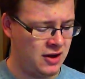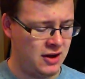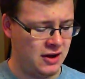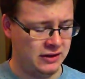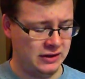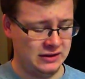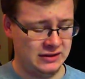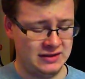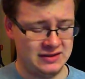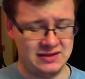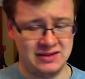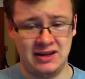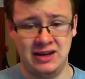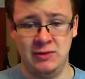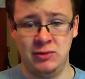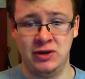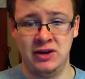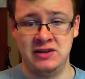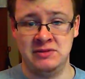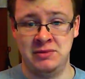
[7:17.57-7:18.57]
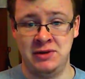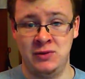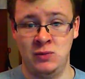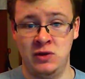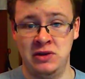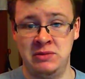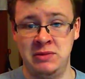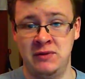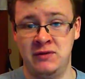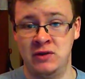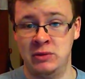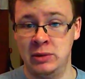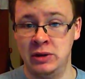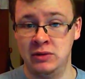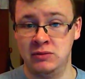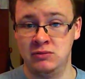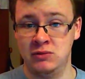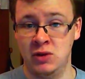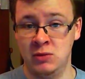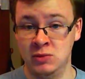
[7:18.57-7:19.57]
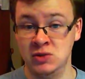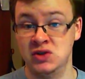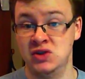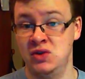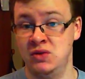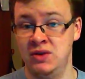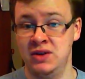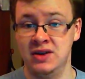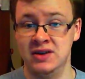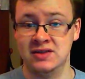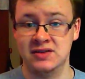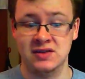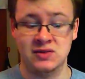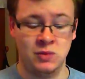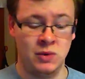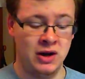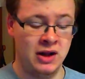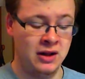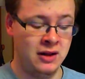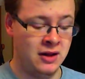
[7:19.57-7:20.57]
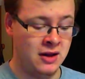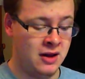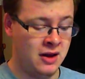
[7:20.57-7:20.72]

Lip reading: Now this keyboard has been with me for about almost 2 years as well,